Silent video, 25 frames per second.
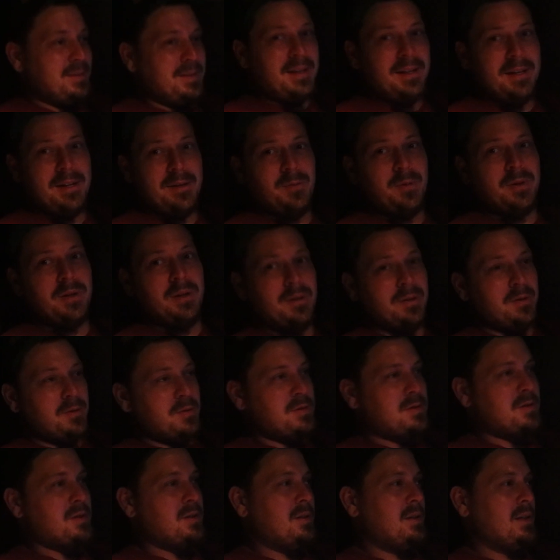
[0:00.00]
didn't want to
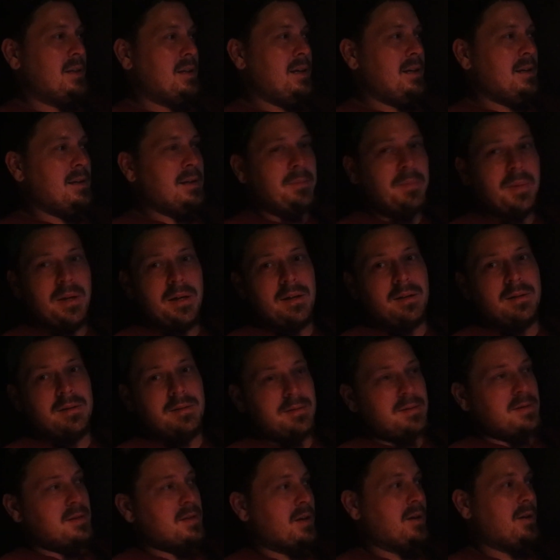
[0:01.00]
lose to the kidney
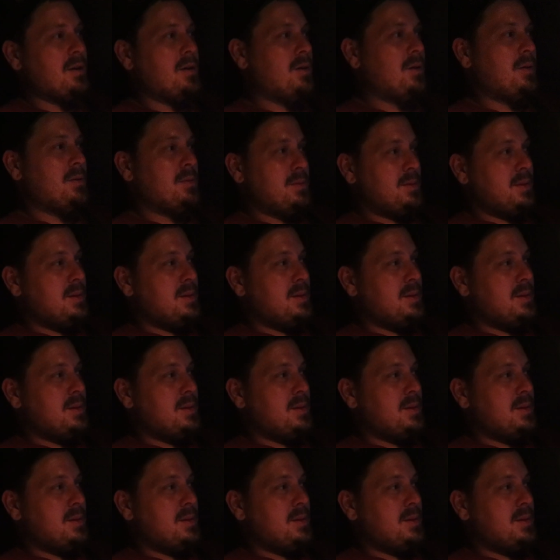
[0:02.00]
bean, so